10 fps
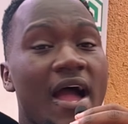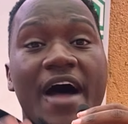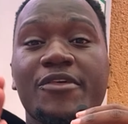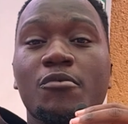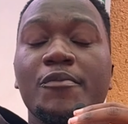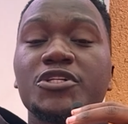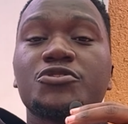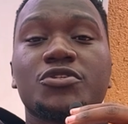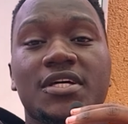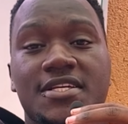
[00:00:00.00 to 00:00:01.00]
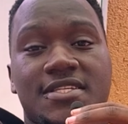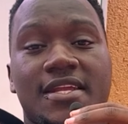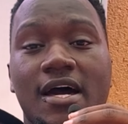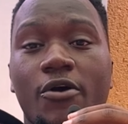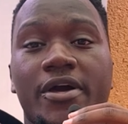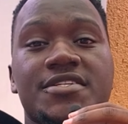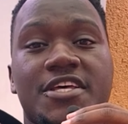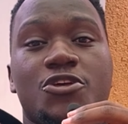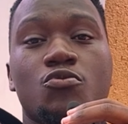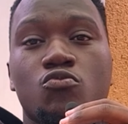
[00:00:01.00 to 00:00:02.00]
At the moment you don't understand how
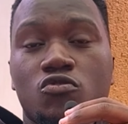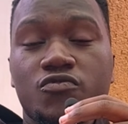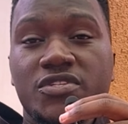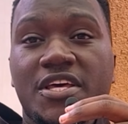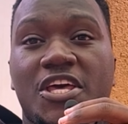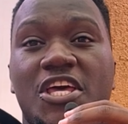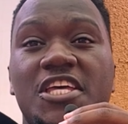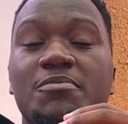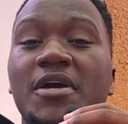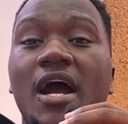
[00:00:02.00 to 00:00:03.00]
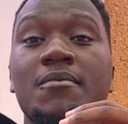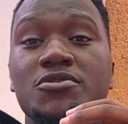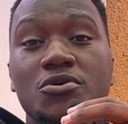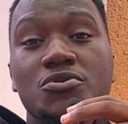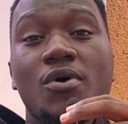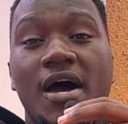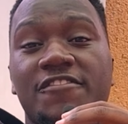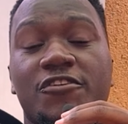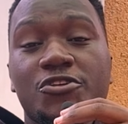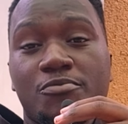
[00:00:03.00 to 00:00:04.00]
XAU moves, it becomes so hard
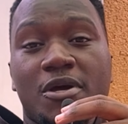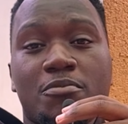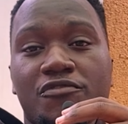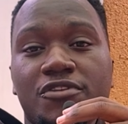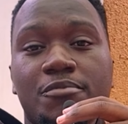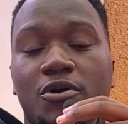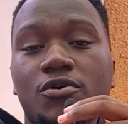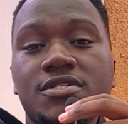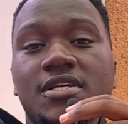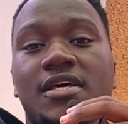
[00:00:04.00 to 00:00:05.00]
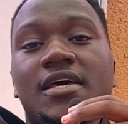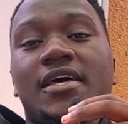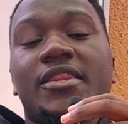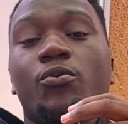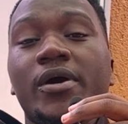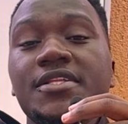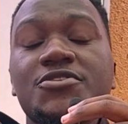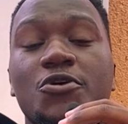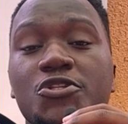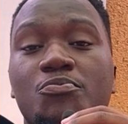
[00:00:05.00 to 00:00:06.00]
for you to make profit, because the way it is
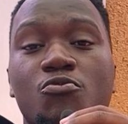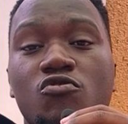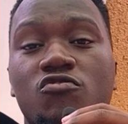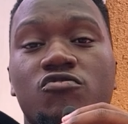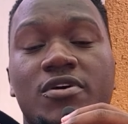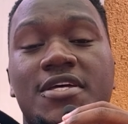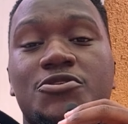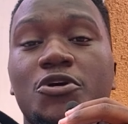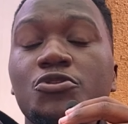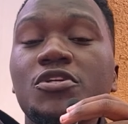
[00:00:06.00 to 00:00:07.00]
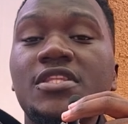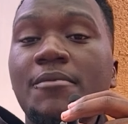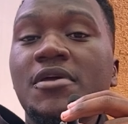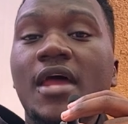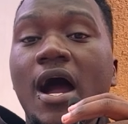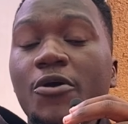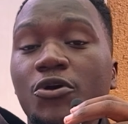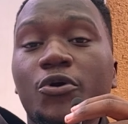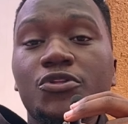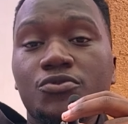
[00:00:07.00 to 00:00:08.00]
going to move is going to determine how you're
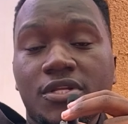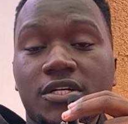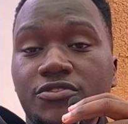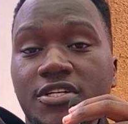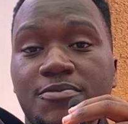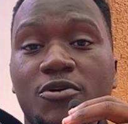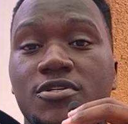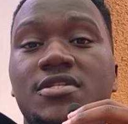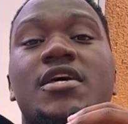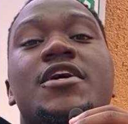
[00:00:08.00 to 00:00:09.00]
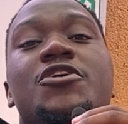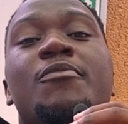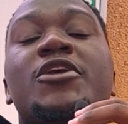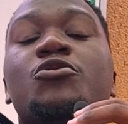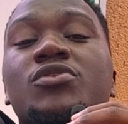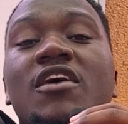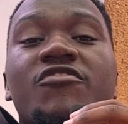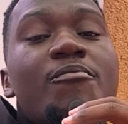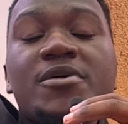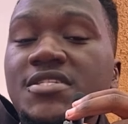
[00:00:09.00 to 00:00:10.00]
going to take trades, because you might not have
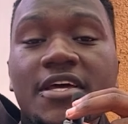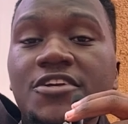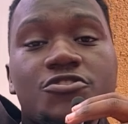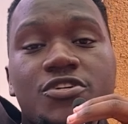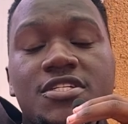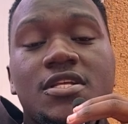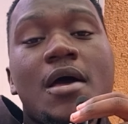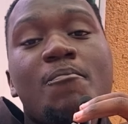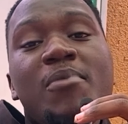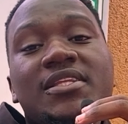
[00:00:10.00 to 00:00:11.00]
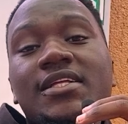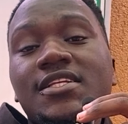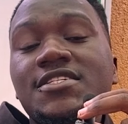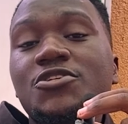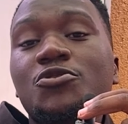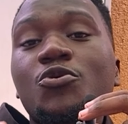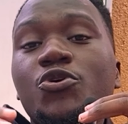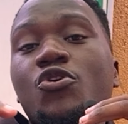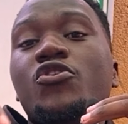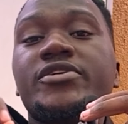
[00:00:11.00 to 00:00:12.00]
the best entries, but at least you know
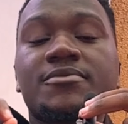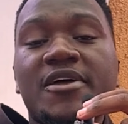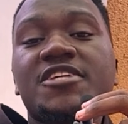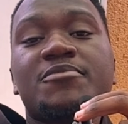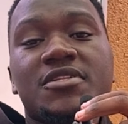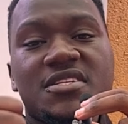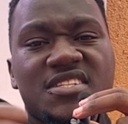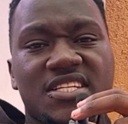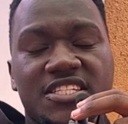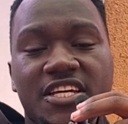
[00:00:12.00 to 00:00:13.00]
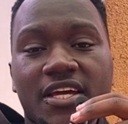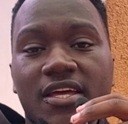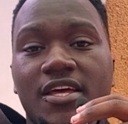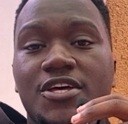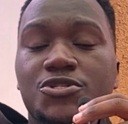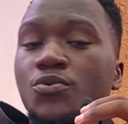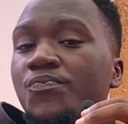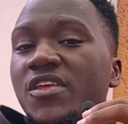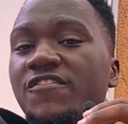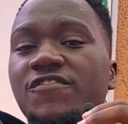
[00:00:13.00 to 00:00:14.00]
your risk management is in check. So
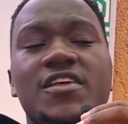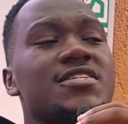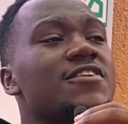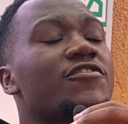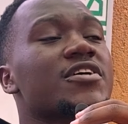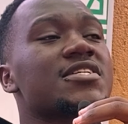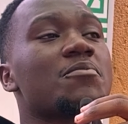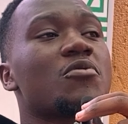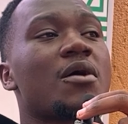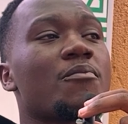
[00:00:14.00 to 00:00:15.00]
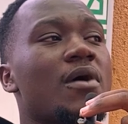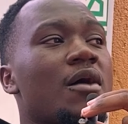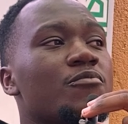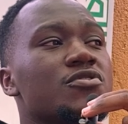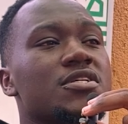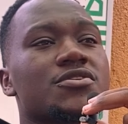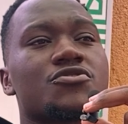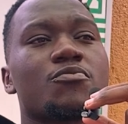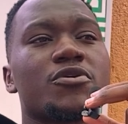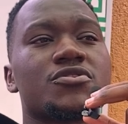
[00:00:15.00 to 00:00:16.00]
if, let's say for example, I'm using
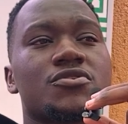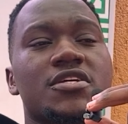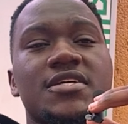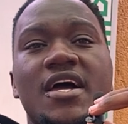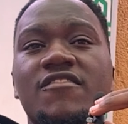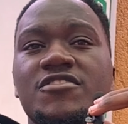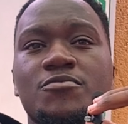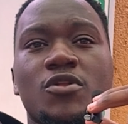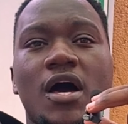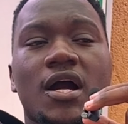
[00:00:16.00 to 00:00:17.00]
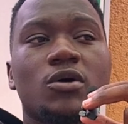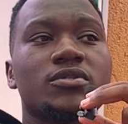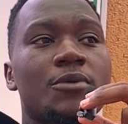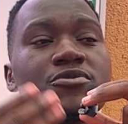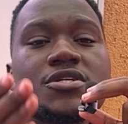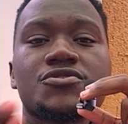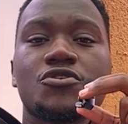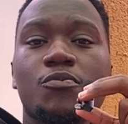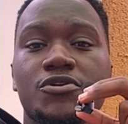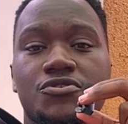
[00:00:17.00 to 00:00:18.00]
let's say I have a small account, I'm using
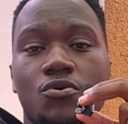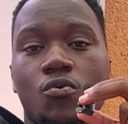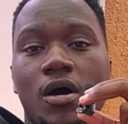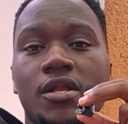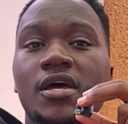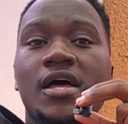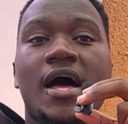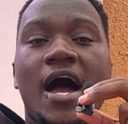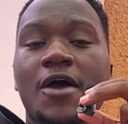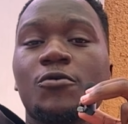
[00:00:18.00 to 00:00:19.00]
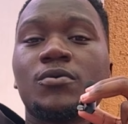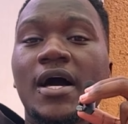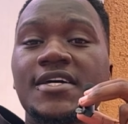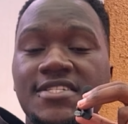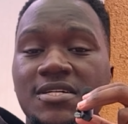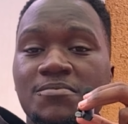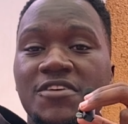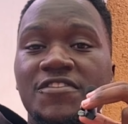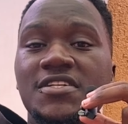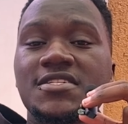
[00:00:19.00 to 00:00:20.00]
0.01, I will accept
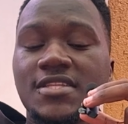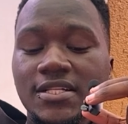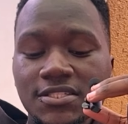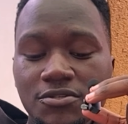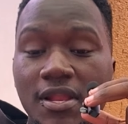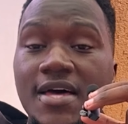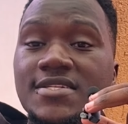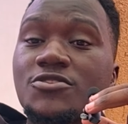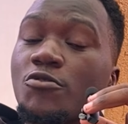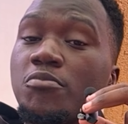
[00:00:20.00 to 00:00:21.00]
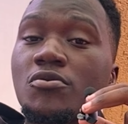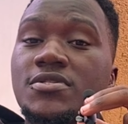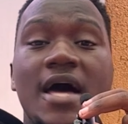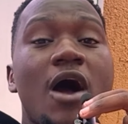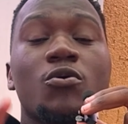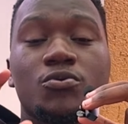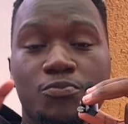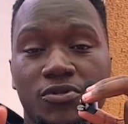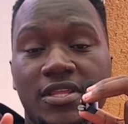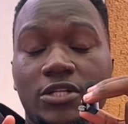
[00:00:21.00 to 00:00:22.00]
if it is $30 stop loss, I will
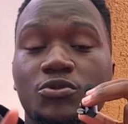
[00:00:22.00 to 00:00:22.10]
put that.